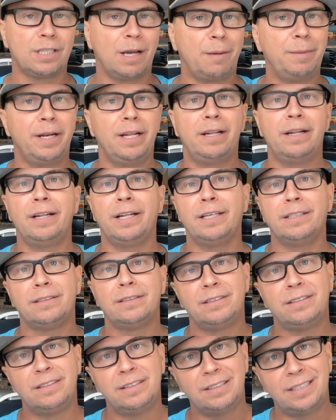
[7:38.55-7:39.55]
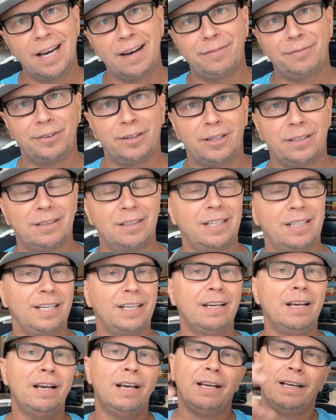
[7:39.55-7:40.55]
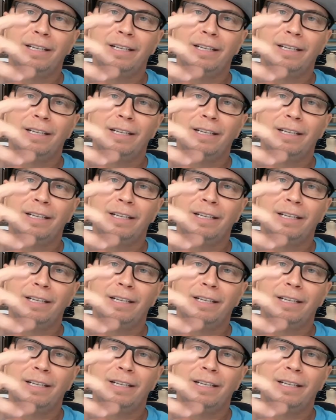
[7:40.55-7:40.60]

I mean, it is definitely,